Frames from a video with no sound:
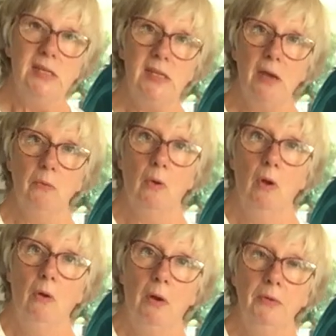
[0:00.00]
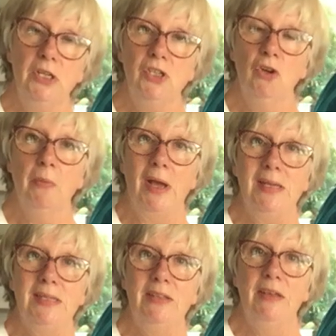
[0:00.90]
So what I'm going to talk about
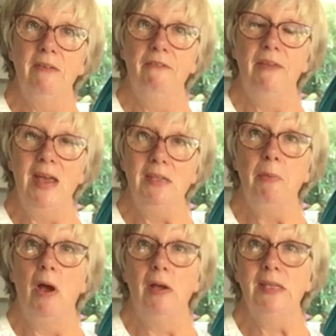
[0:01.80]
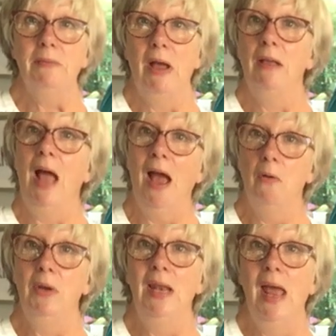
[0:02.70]
is the first part is about how
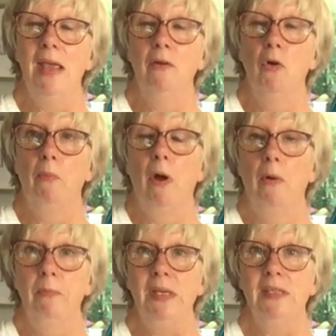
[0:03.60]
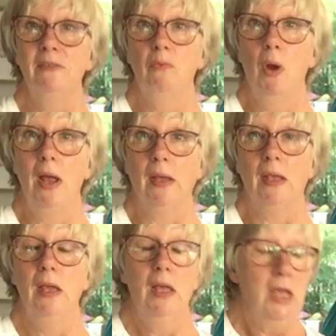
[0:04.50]
we layer up our piece of work.
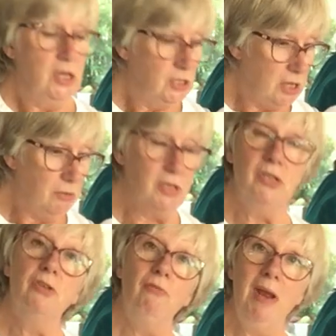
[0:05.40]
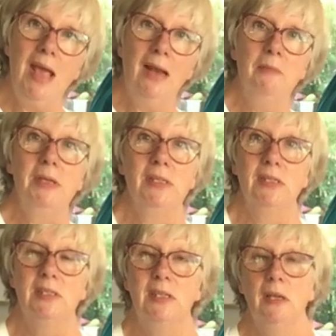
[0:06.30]
So there's three
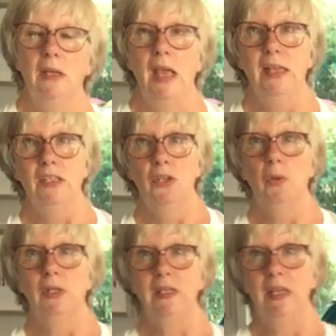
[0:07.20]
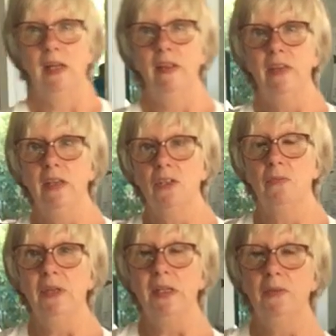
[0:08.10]
elements into quilting, and I think
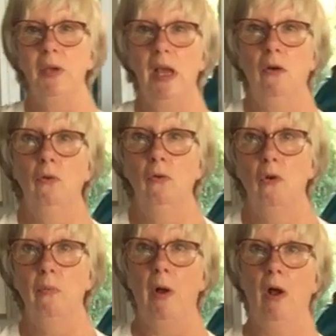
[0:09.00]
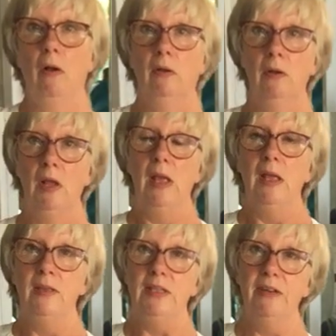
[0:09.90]
sometimes we get hung up on
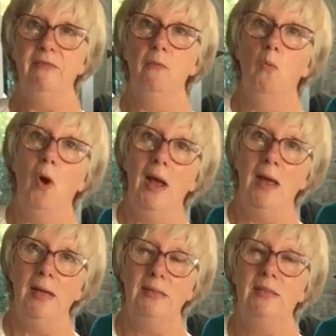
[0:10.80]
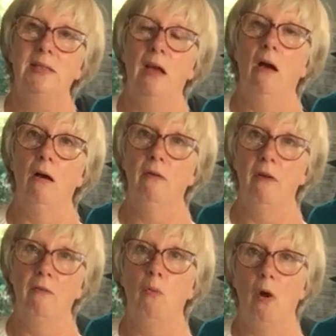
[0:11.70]
the different words
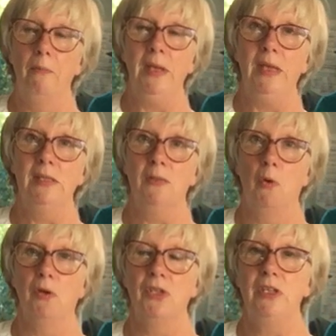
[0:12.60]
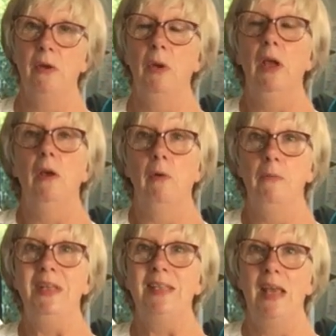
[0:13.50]
of what means what. So when
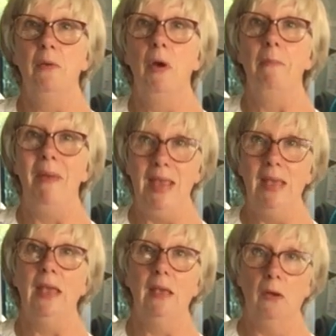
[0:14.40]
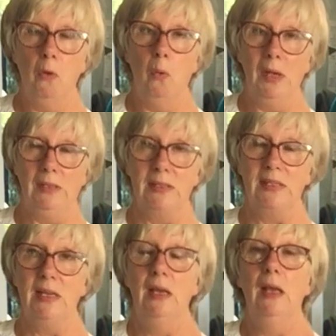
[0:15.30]
we say we're making a
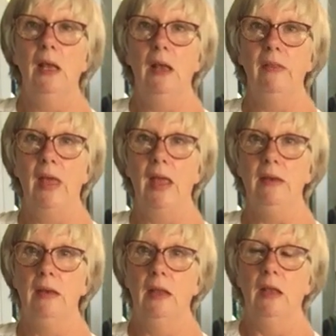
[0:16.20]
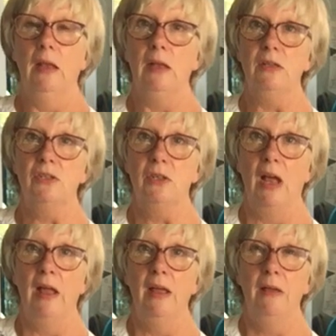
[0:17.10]
quilt, then
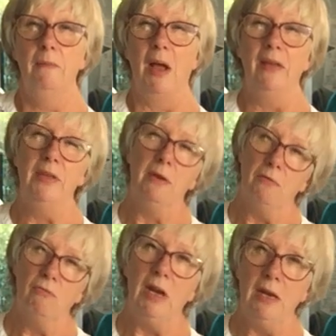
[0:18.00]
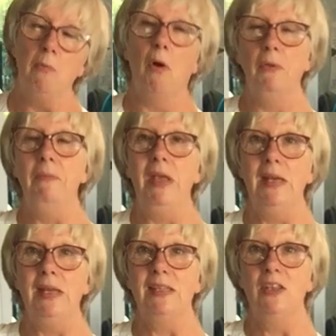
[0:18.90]
I think really what we
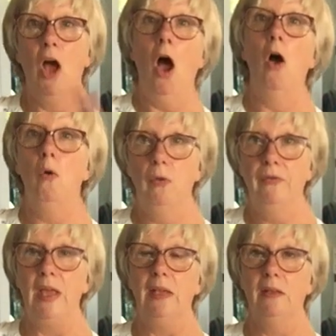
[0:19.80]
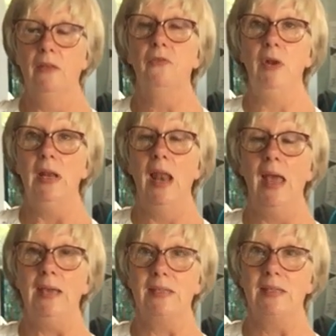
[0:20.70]
mean is the whole thing, the three
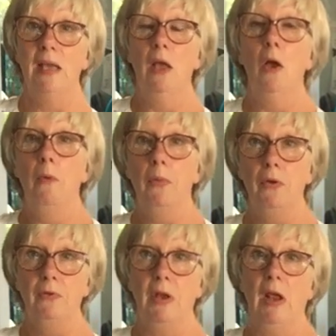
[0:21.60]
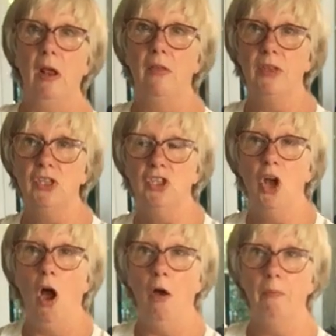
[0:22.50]
layers. But the
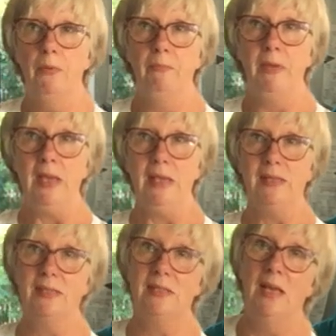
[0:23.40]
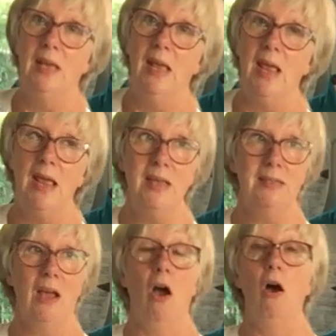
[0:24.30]
top piece
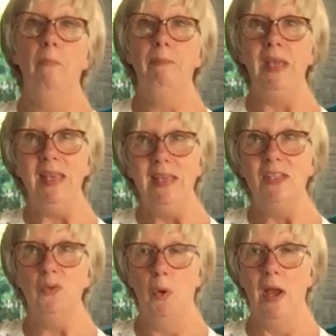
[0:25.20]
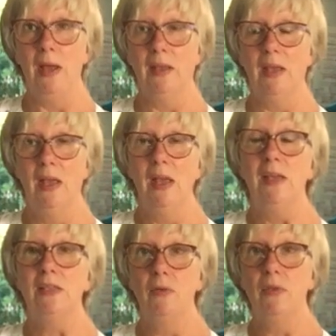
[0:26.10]
is our pieced work.
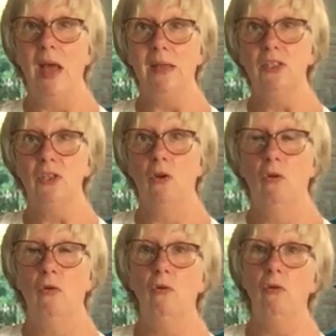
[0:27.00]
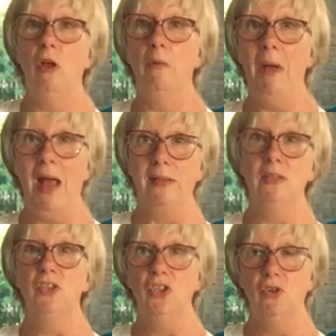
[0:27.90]
So that's all our
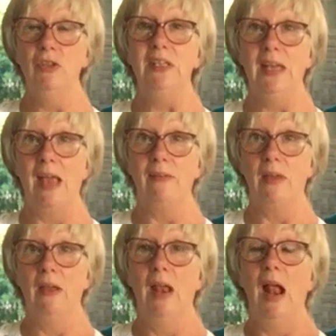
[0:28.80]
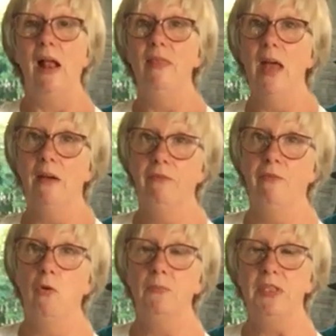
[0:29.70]
patterns joined together, and that
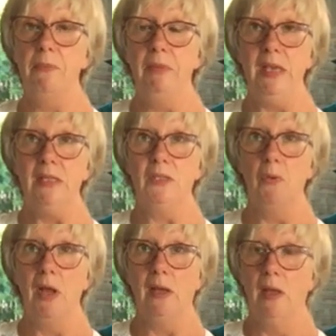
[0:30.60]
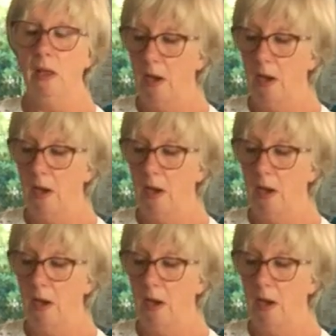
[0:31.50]
forms the pieced work.